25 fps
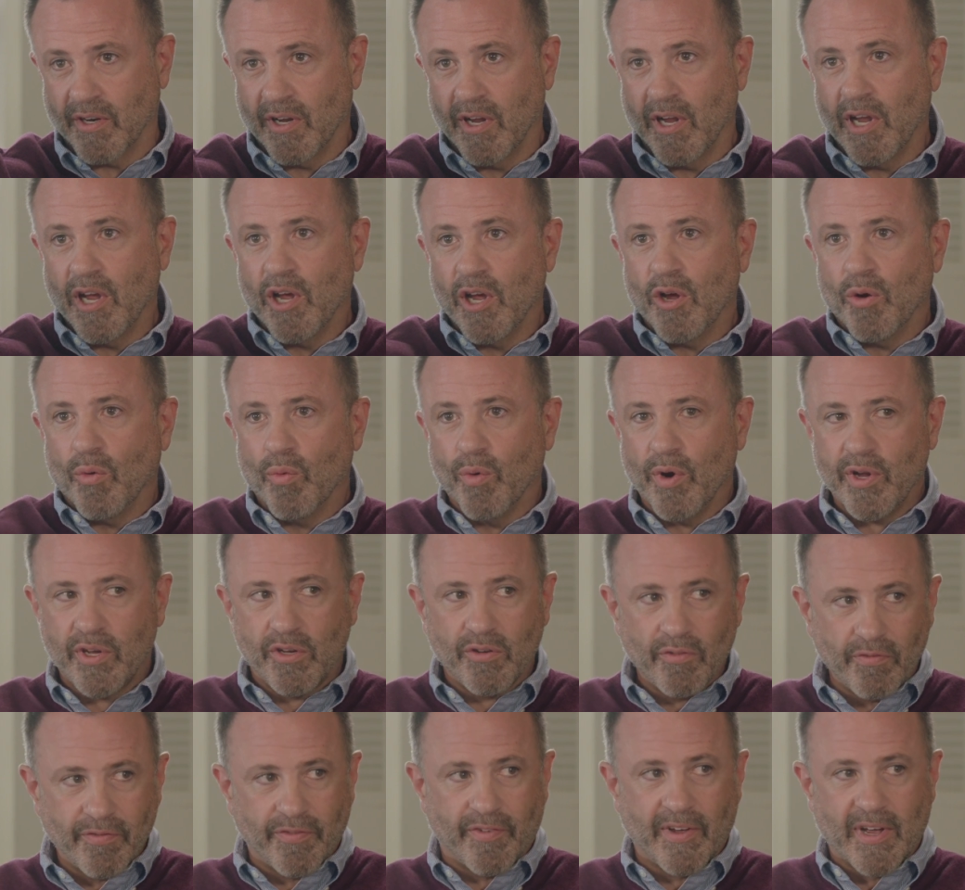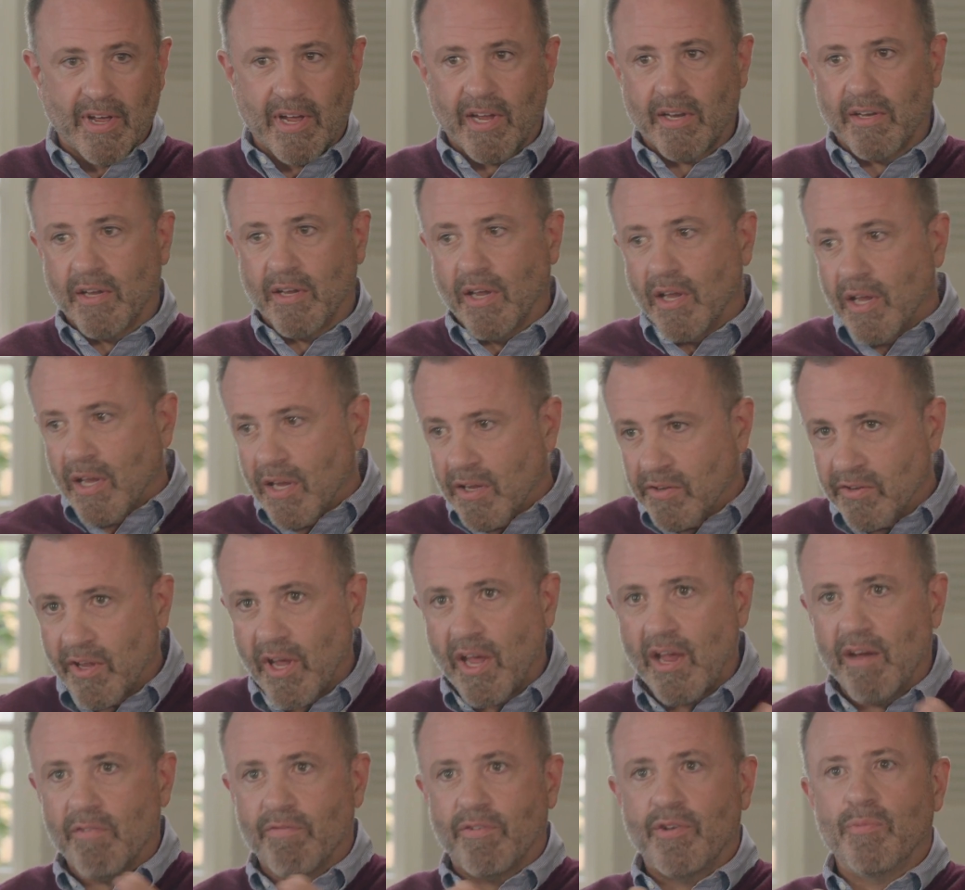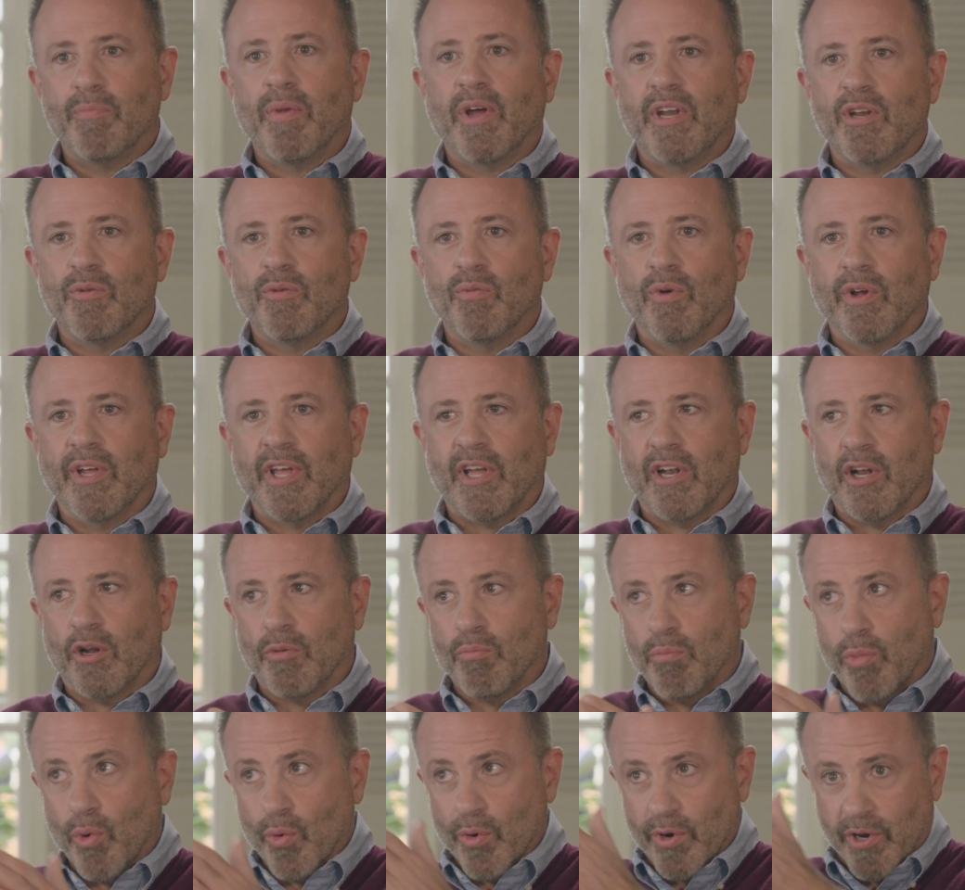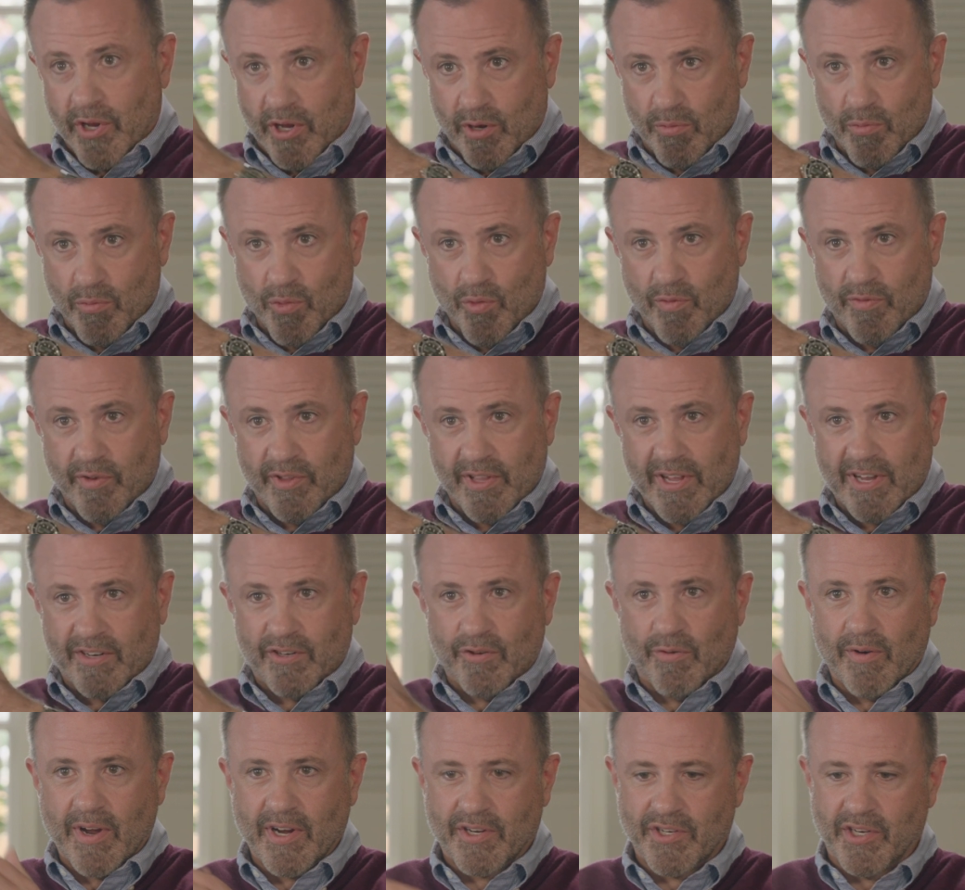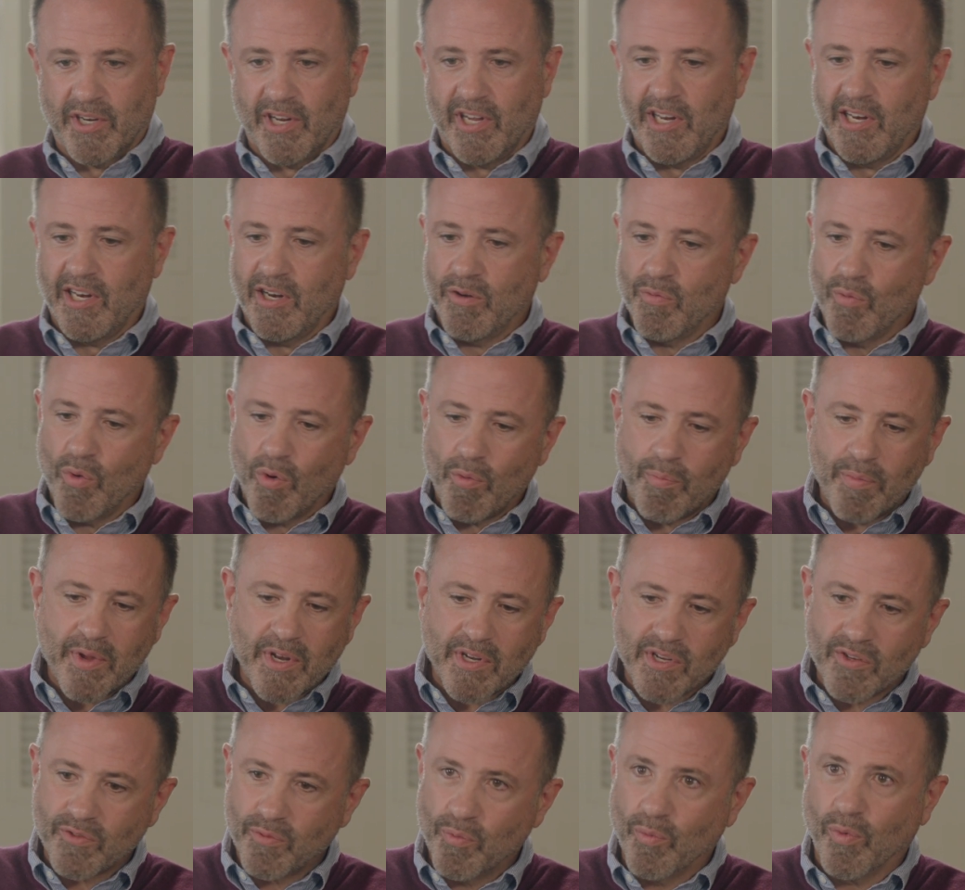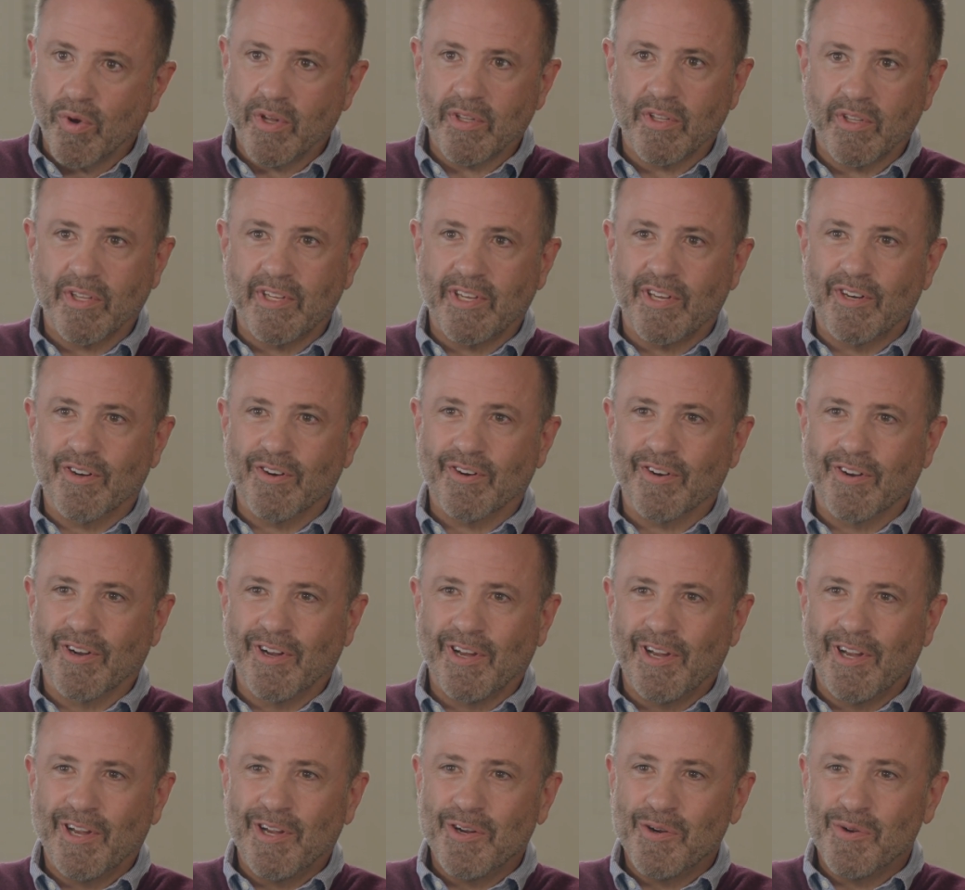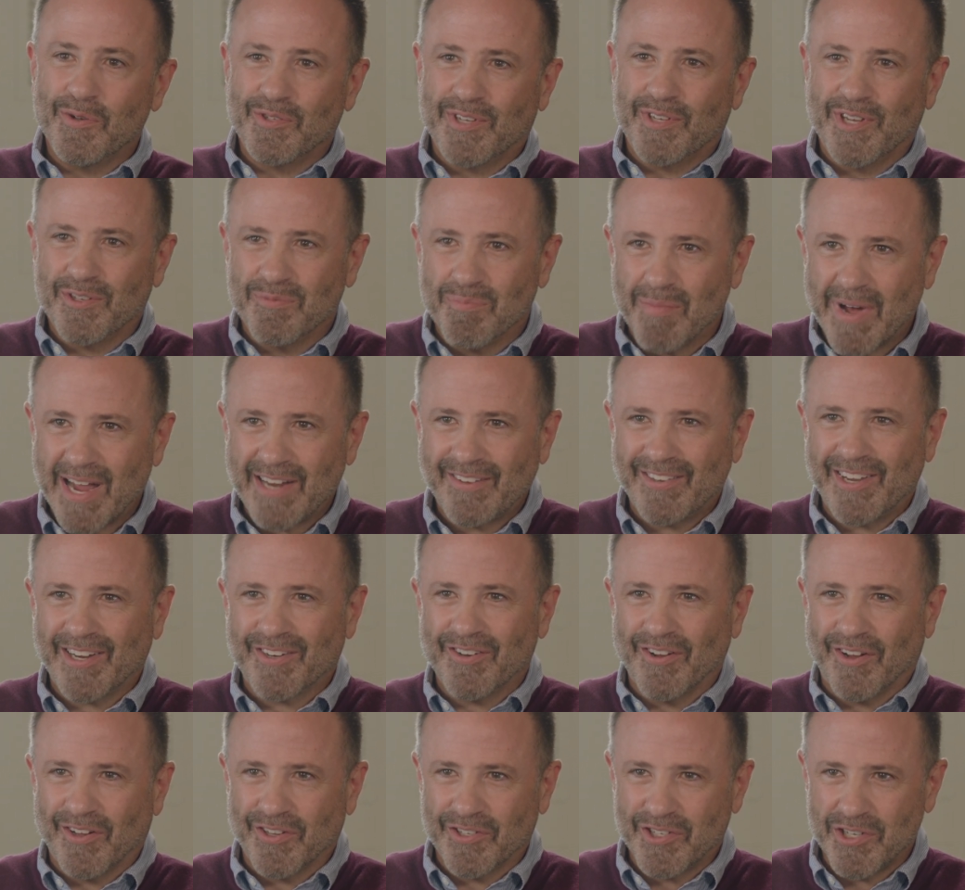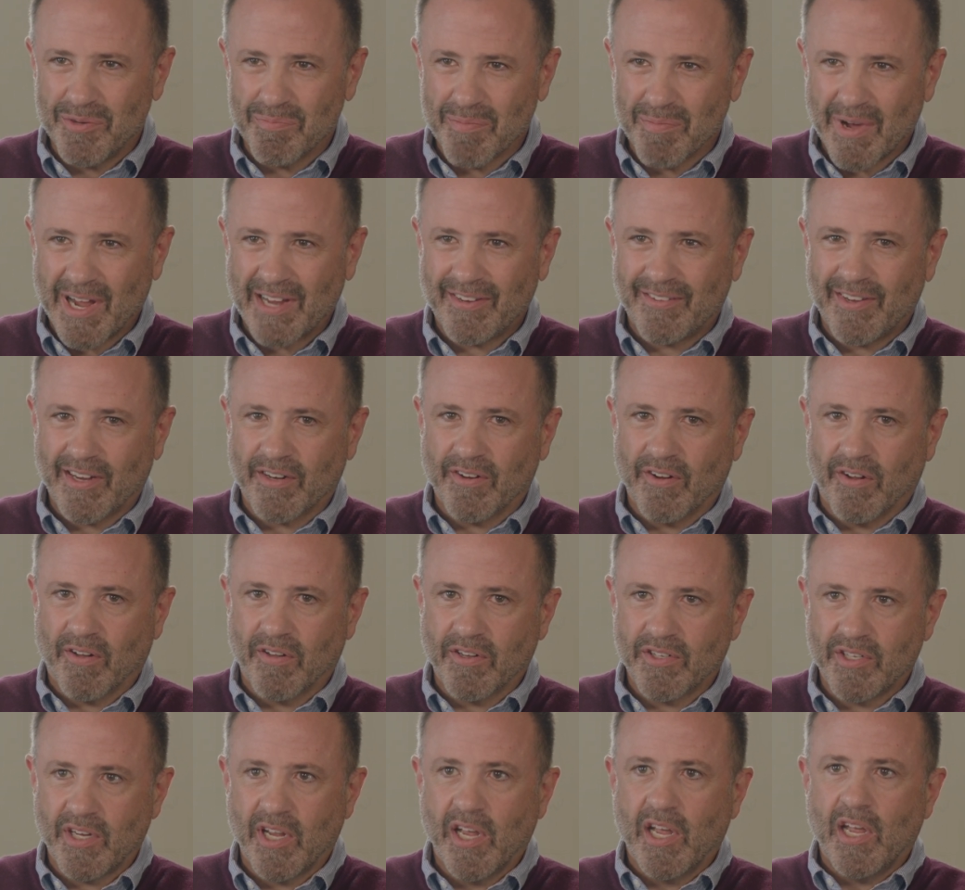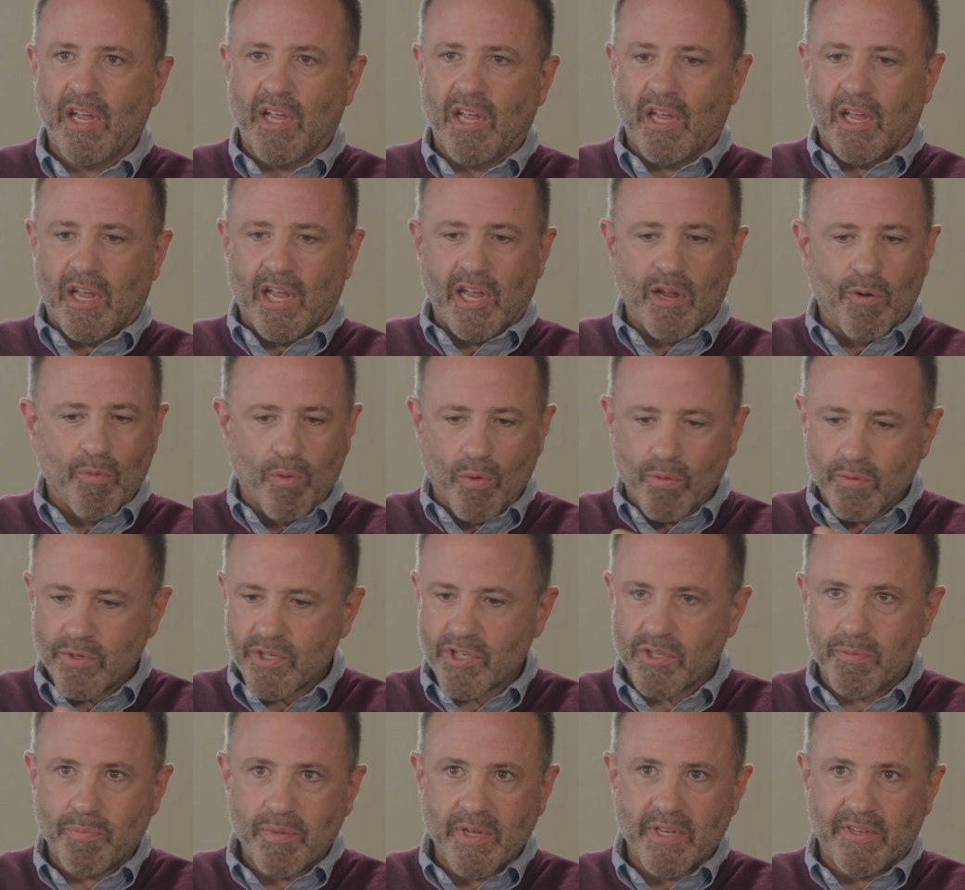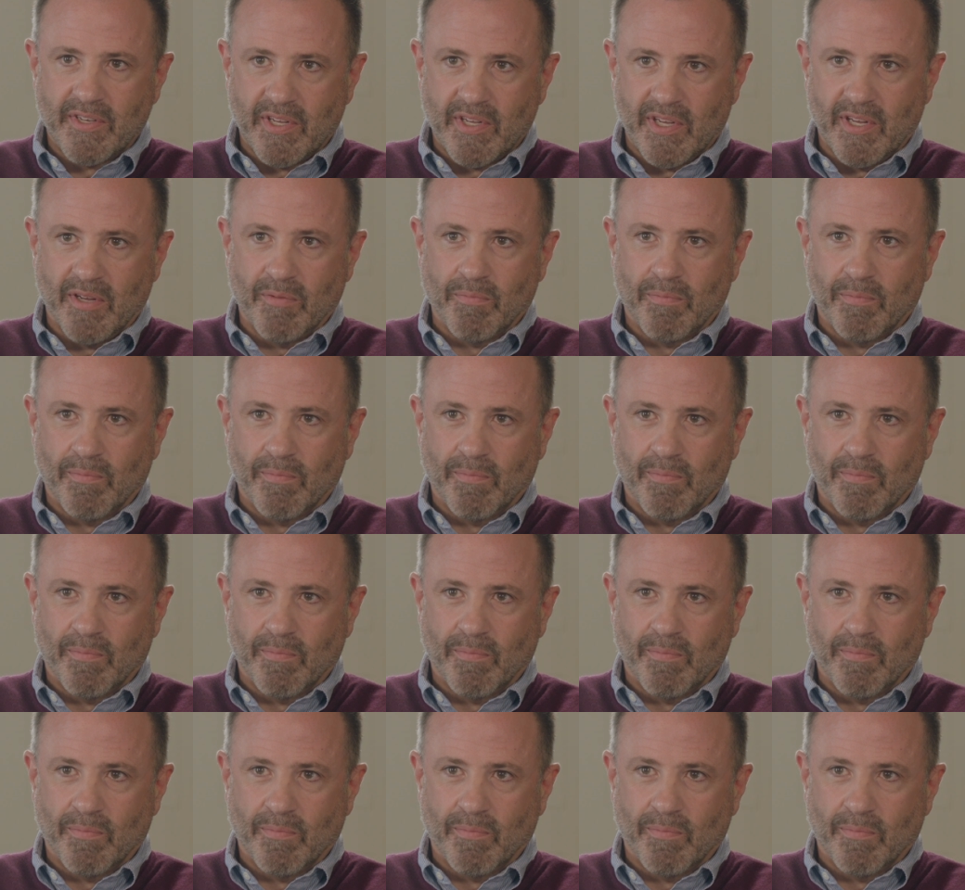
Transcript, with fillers: Mm-hmm. What you'll find is everybody will get on board and move in that direction. And it won't be just one leader who says, My technology, my technology. It won't just be a team.